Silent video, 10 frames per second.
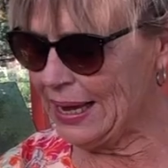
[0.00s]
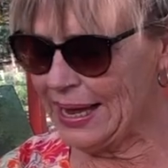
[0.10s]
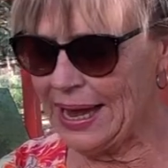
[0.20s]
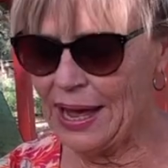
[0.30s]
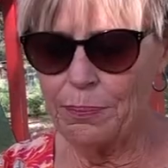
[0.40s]

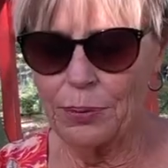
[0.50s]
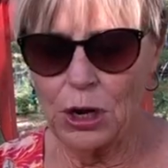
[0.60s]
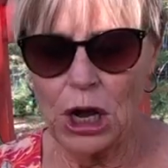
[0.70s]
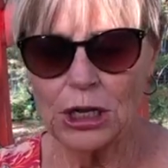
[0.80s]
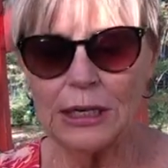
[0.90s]
have
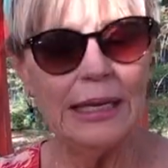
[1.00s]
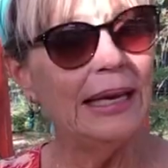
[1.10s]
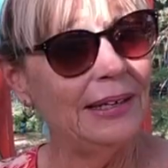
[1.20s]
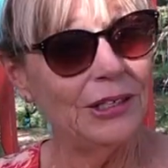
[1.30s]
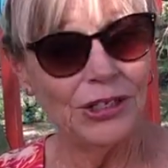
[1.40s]

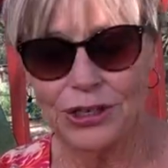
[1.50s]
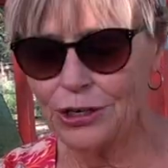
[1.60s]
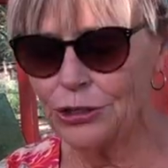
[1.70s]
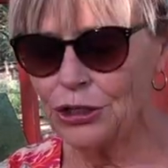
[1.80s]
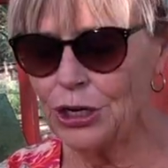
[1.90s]
broccoli,
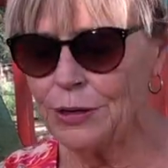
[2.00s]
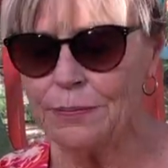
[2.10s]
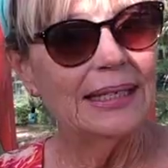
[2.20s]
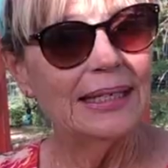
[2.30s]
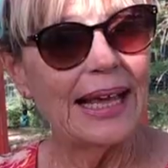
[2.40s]

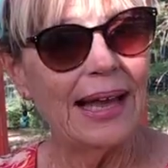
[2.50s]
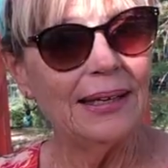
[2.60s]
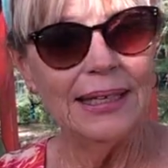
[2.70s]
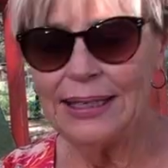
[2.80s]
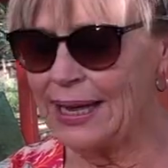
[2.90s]
nasturtium,
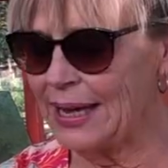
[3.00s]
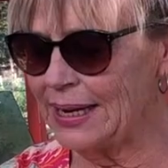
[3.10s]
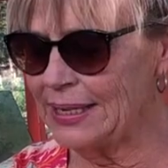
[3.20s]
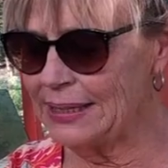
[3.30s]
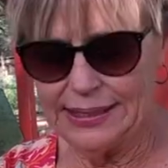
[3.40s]
salad
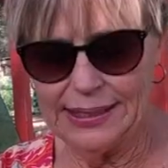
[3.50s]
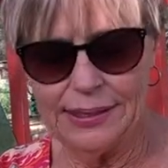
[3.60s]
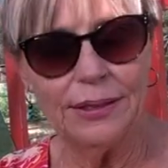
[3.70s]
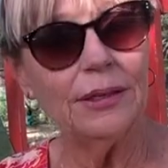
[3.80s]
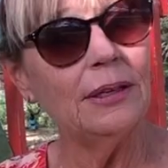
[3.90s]
lettuce,
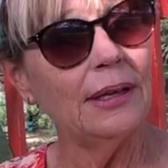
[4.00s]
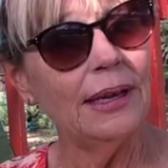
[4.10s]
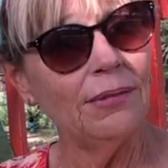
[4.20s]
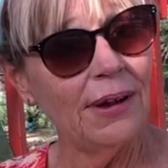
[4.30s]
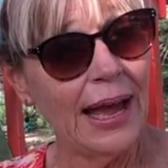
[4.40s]
dill,
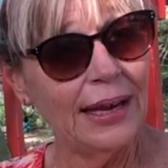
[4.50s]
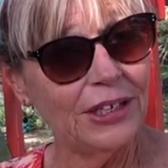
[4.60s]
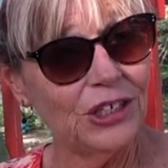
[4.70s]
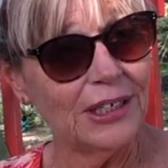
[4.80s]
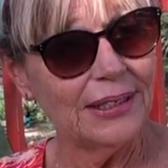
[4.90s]
and
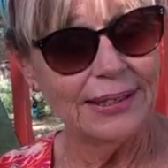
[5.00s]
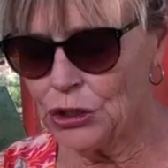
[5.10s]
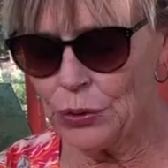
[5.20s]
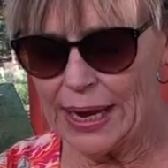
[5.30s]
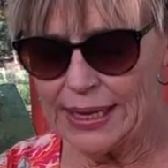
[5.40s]
radishes.
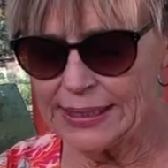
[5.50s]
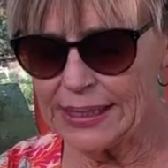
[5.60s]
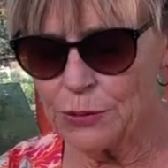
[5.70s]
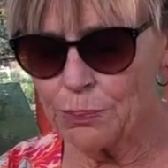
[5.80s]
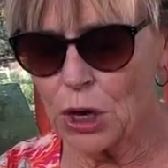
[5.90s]
So as
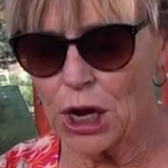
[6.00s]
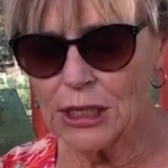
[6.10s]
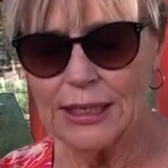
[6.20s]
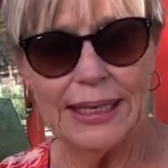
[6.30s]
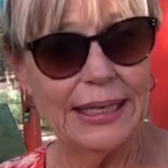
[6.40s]
this
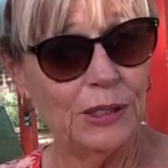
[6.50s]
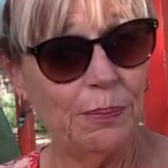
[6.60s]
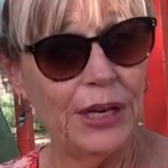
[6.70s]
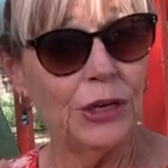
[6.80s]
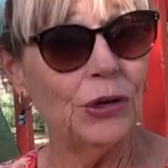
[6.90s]
broccoli gets
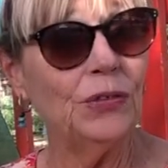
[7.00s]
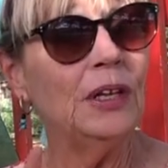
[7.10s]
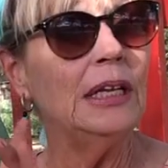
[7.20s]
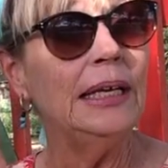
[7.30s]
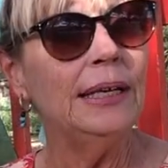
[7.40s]
bigger,
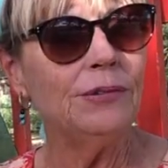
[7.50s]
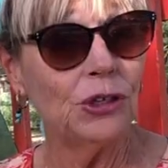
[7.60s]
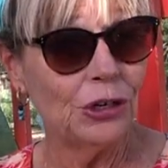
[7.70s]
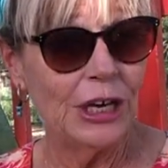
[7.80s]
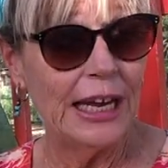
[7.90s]
the leaves
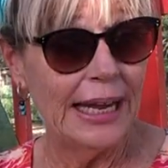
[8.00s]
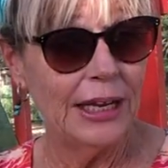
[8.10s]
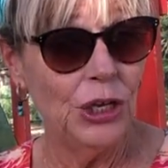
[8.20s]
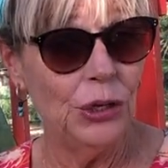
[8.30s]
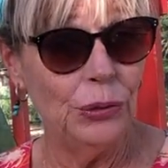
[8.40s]
are gonna get
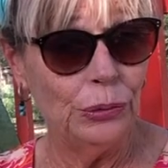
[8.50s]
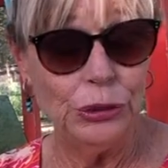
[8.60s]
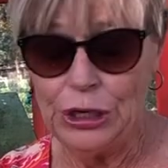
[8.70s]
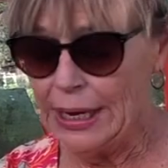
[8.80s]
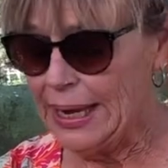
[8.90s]

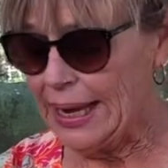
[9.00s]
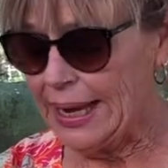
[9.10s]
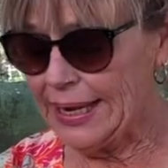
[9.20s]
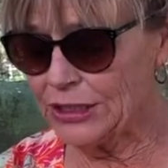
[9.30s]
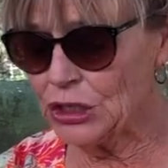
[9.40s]
huge.
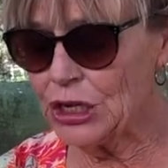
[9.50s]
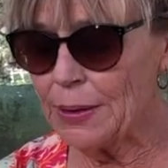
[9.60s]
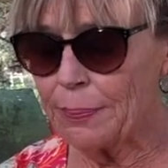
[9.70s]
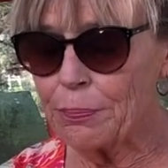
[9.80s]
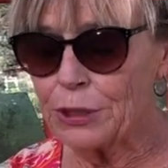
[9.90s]
It's
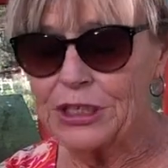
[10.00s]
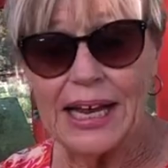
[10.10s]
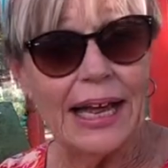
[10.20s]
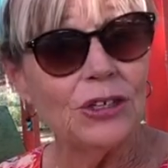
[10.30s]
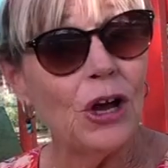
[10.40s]
gonna
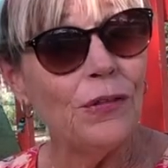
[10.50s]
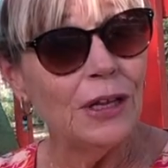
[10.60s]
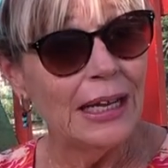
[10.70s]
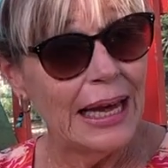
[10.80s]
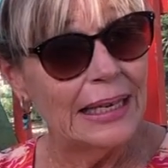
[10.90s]
protect all the
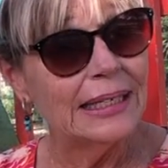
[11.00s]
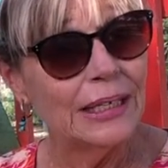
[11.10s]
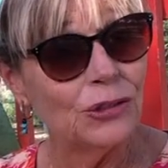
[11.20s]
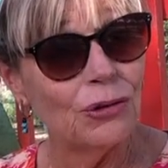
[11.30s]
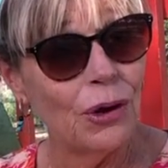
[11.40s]
lettuce
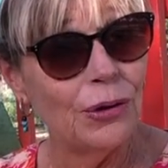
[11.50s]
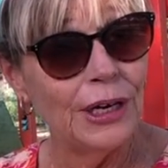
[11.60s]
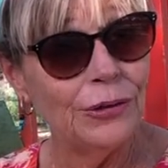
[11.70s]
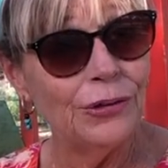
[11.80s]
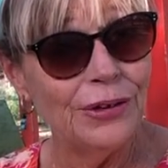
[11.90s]
that's growing
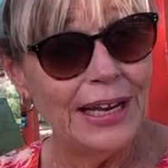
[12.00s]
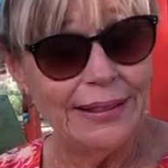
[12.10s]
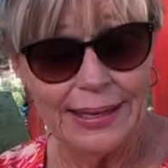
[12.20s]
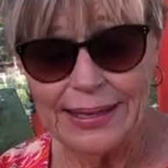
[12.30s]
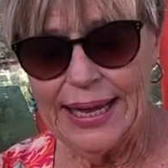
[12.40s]

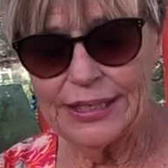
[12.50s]
underneath it.